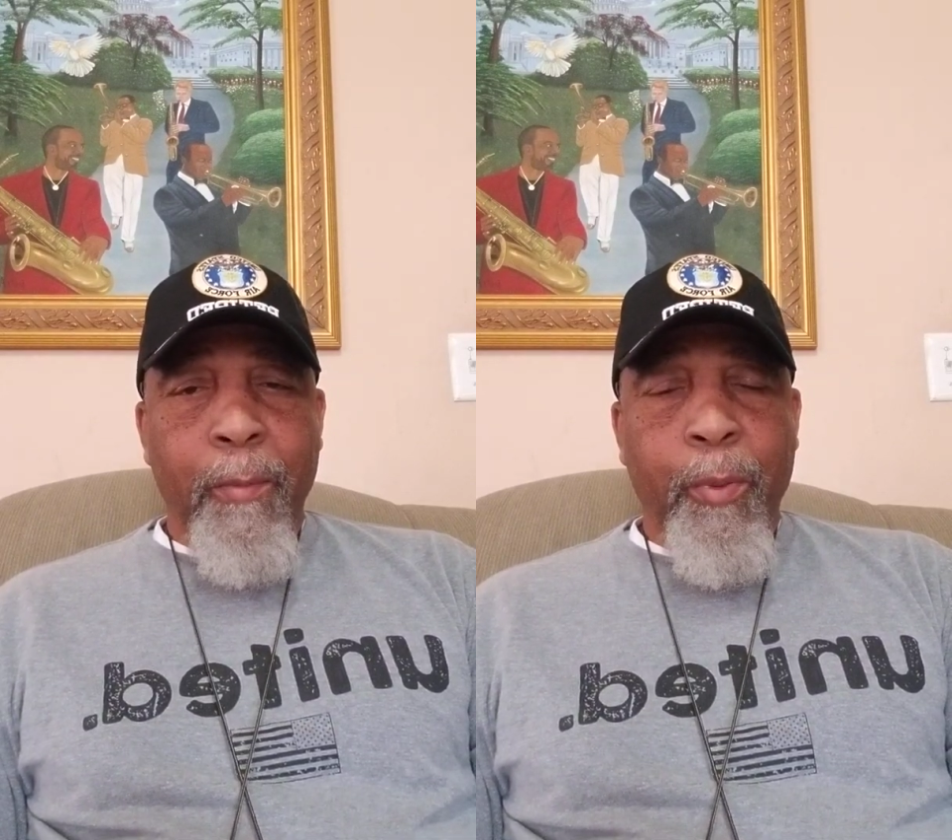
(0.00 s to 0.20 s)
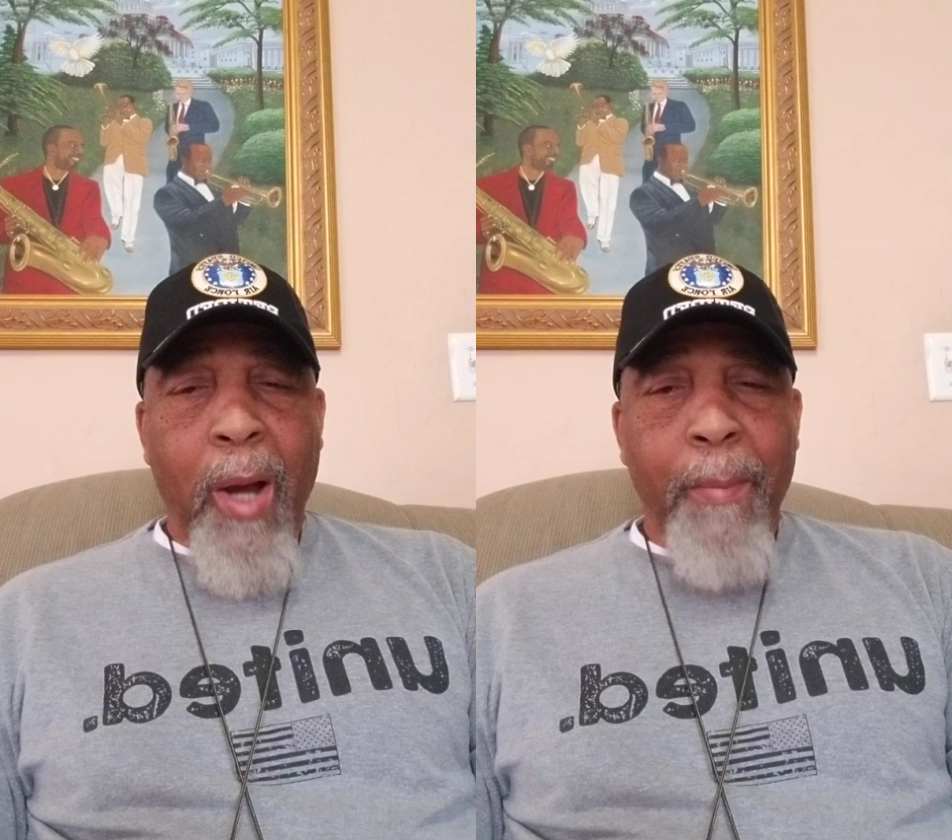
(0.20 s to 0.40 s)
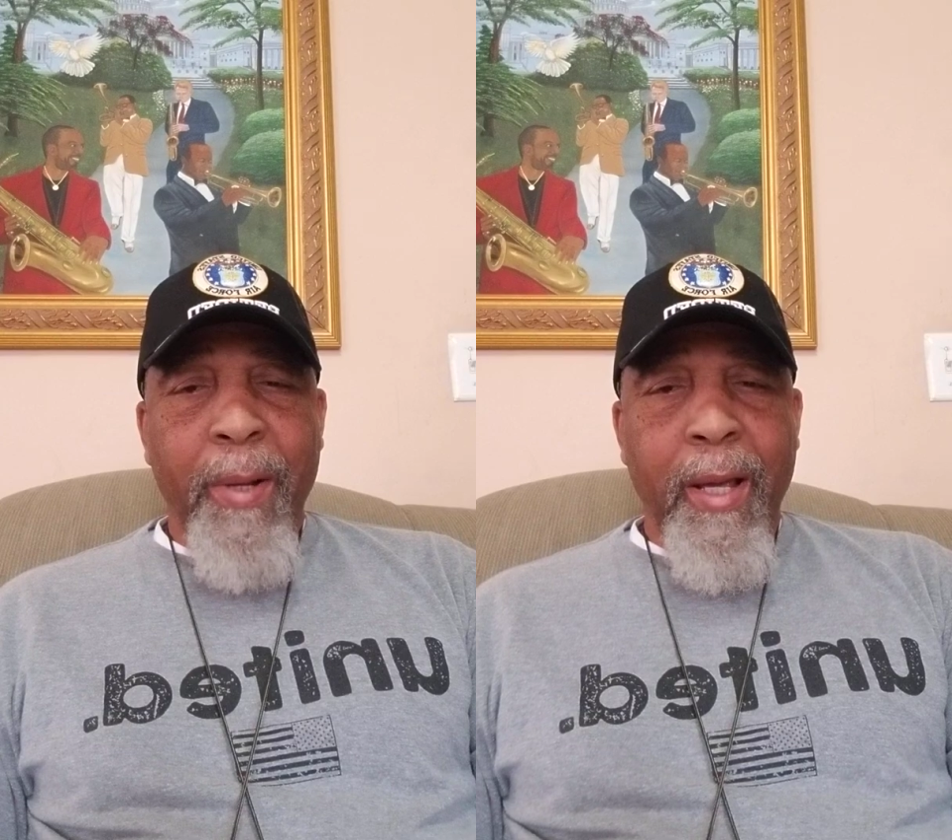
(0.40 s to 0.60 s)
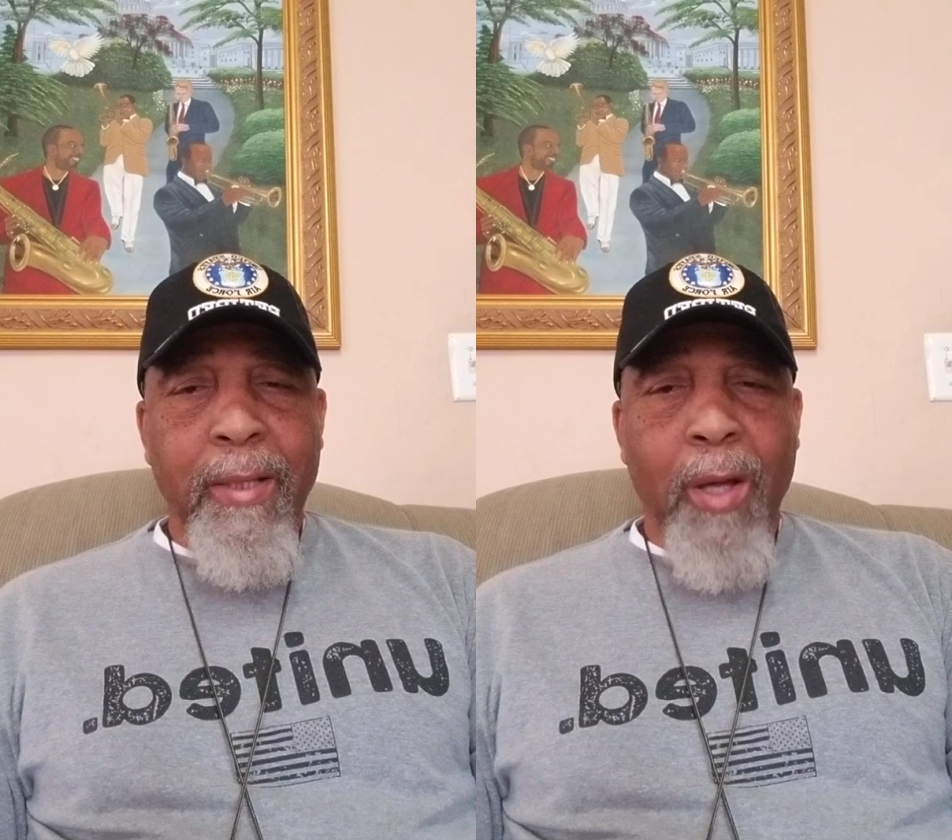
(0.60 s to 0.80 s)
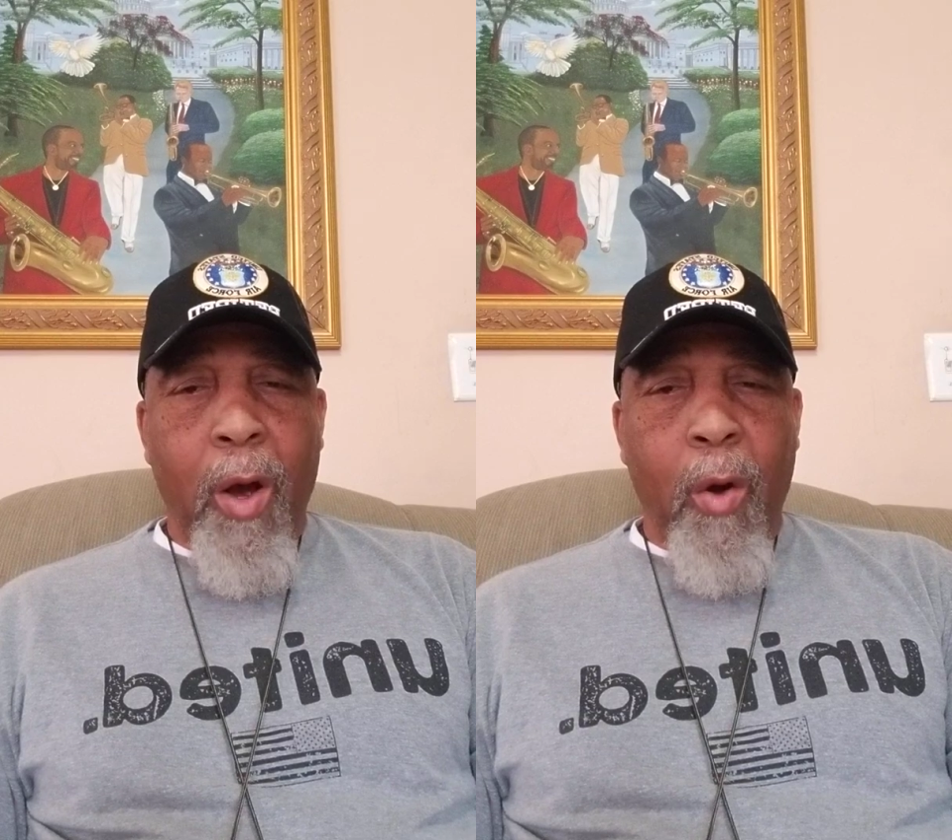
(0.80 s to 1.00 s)
property
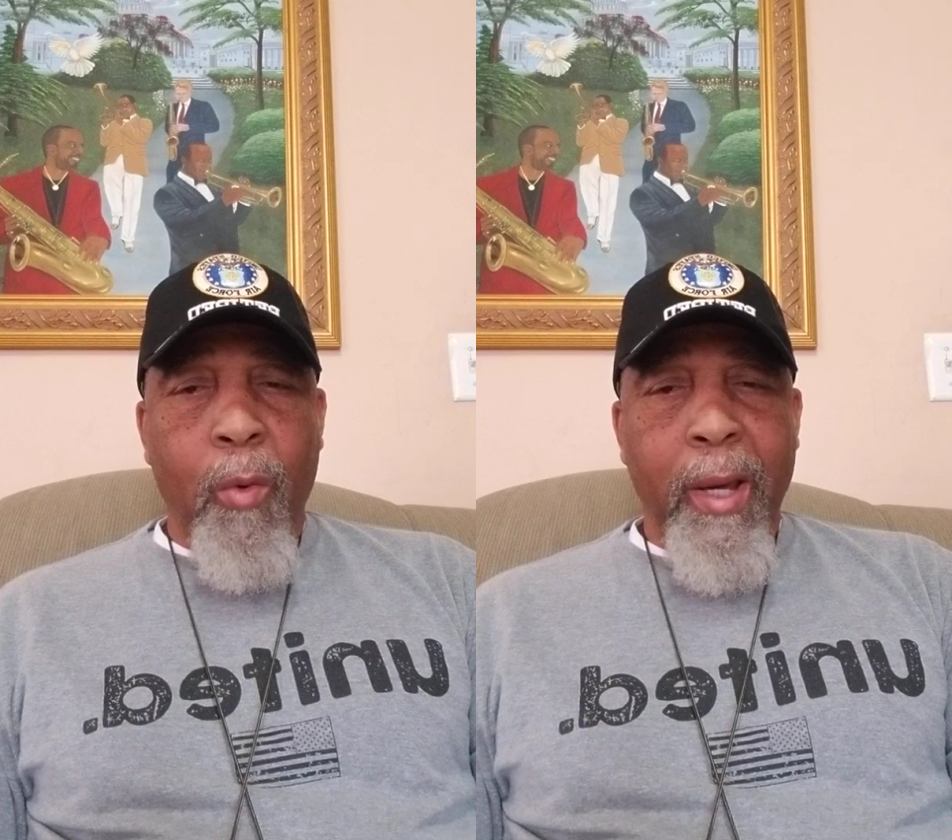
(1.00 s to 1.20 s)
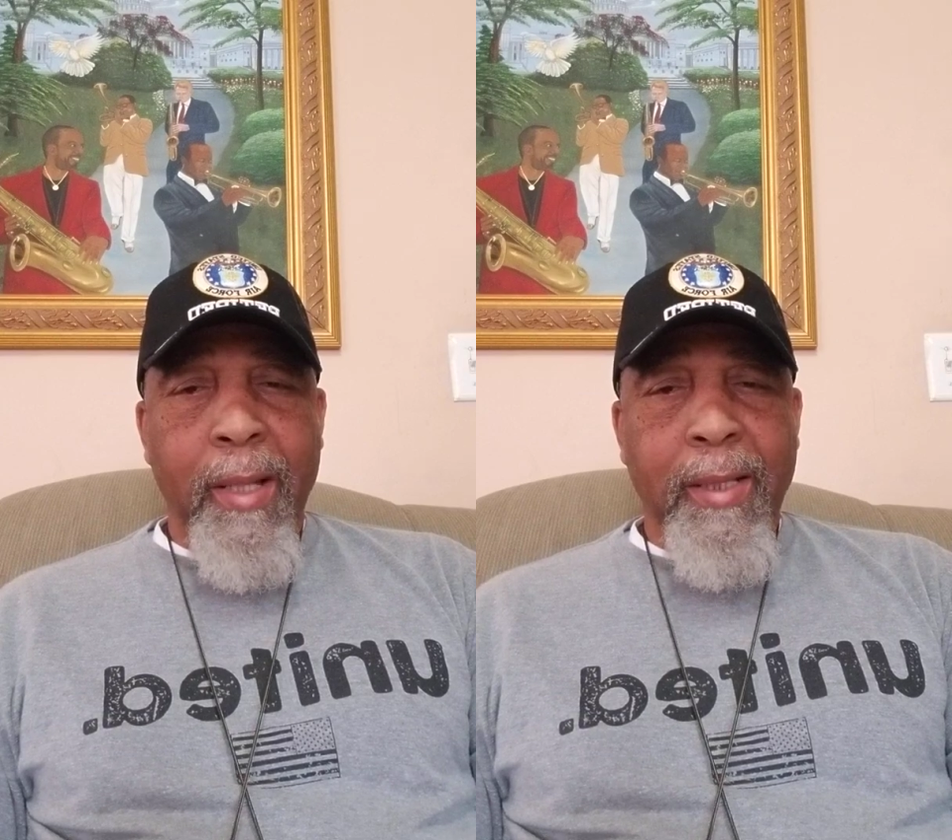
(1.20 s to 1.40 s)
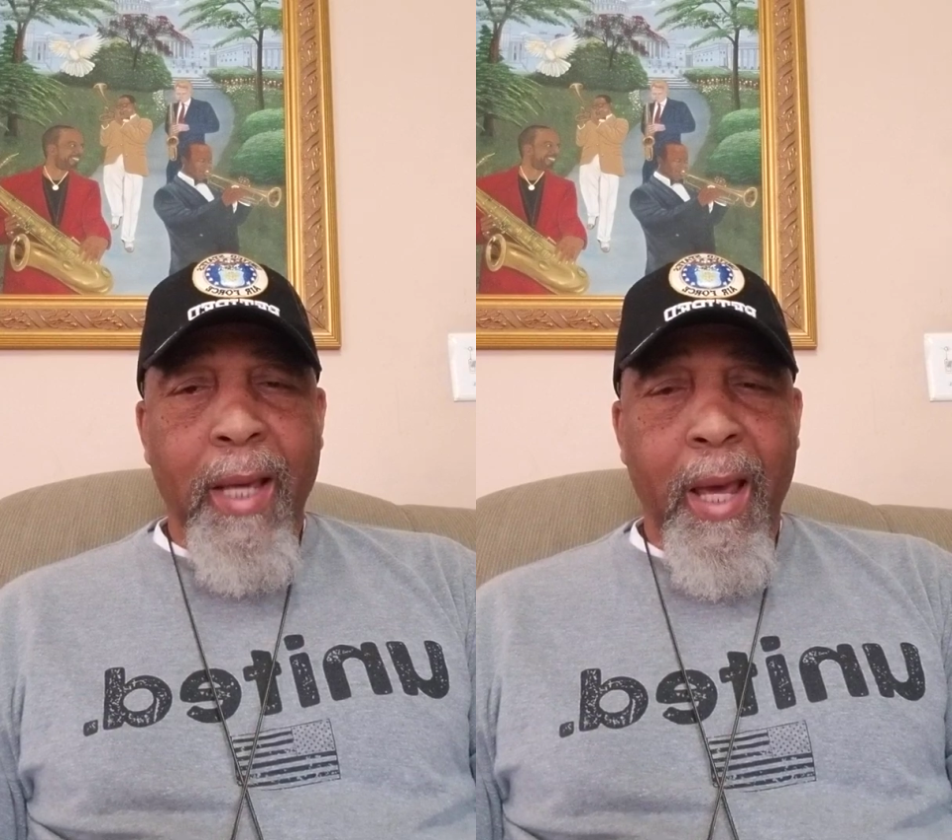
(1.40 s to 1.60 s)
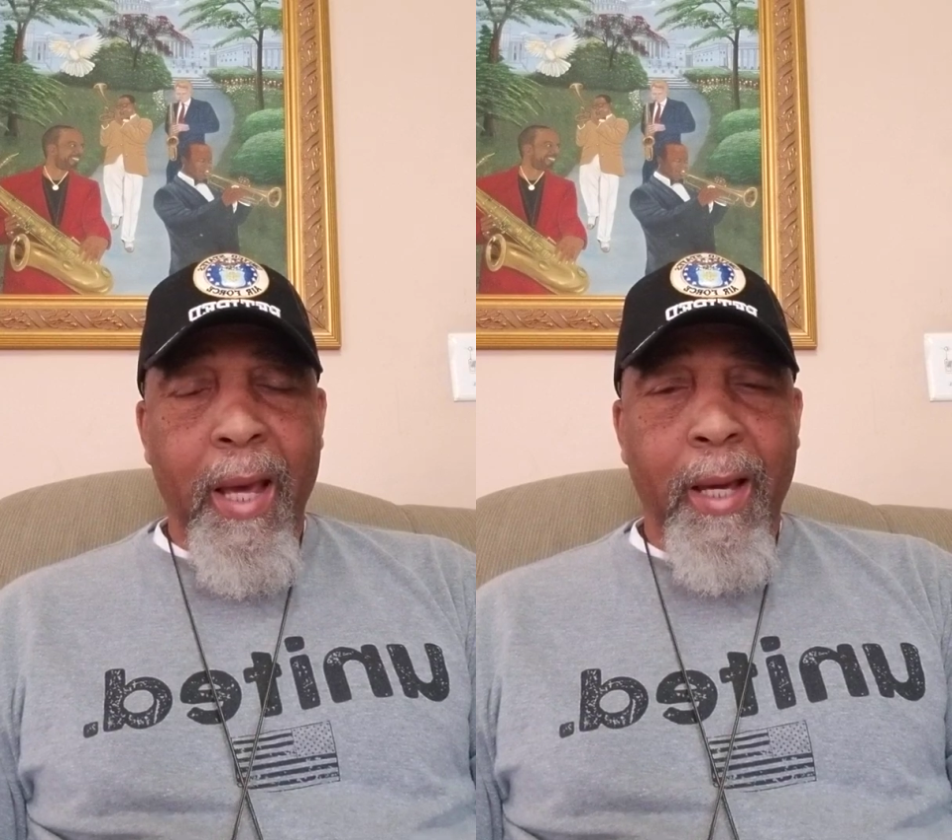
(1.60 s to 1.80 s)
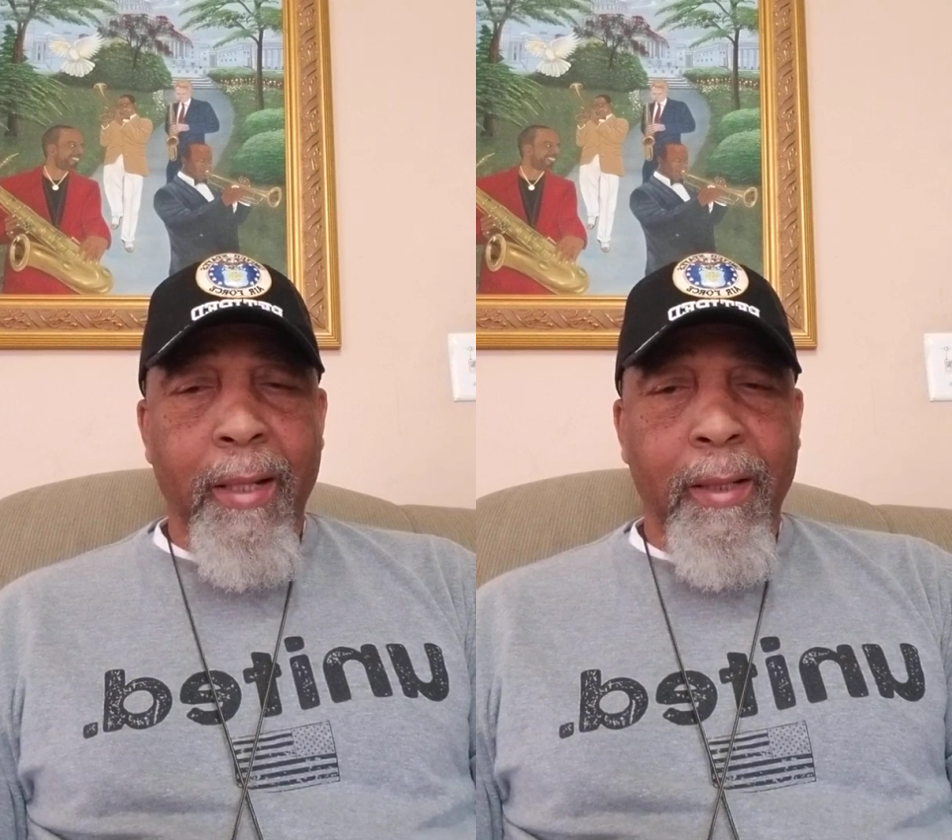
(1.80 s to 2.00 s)
has always had